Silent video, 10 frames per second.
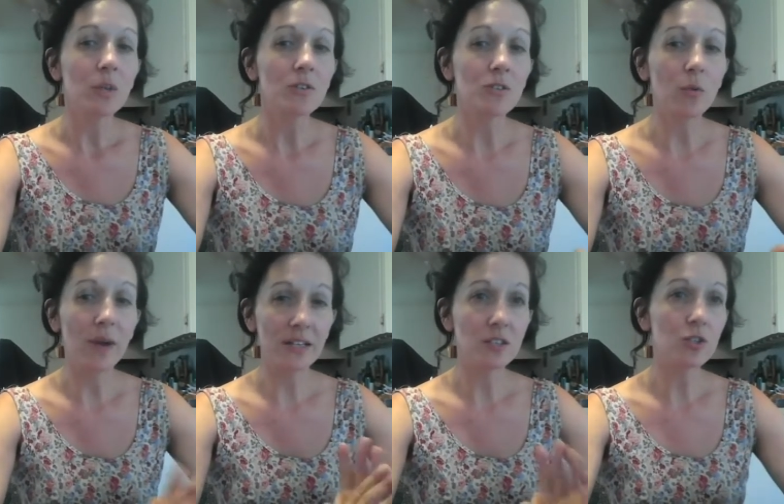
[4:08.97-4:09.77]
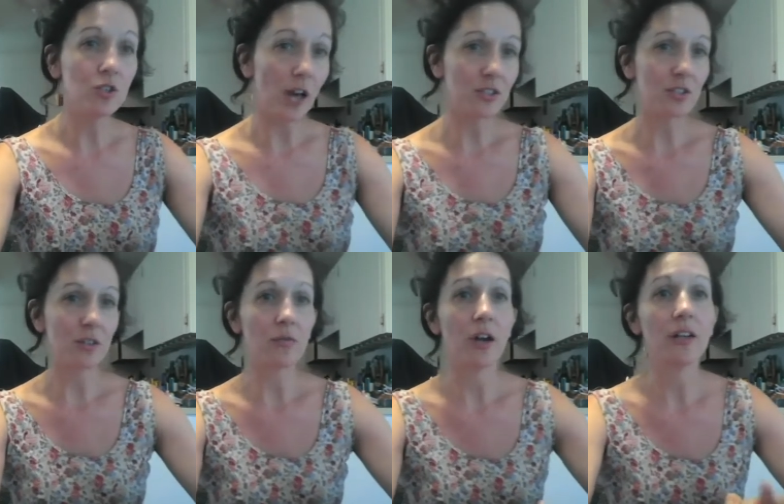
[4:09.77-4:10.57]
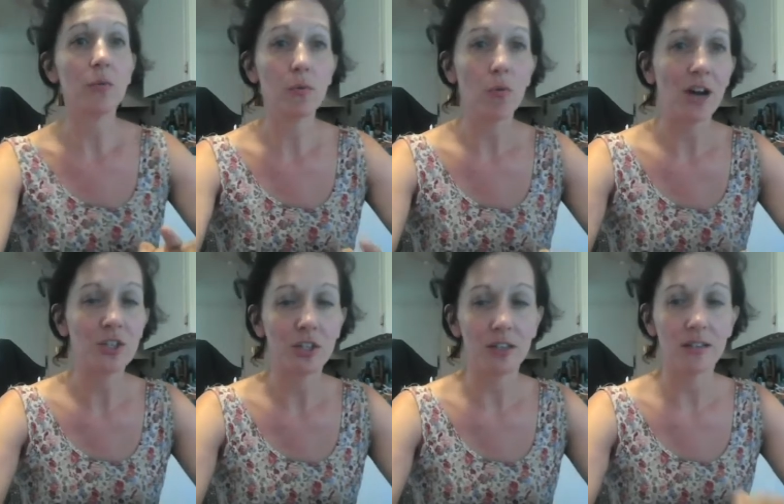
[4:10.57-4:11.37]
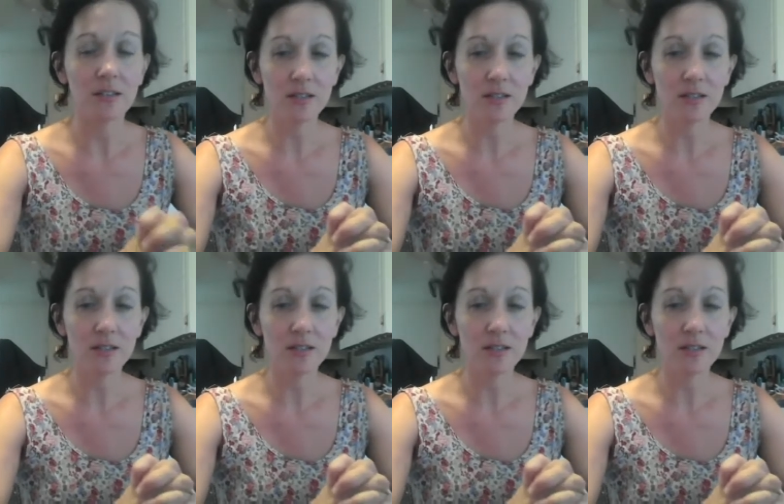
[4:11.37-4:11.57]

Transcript: So my suggestion for anyone watching this,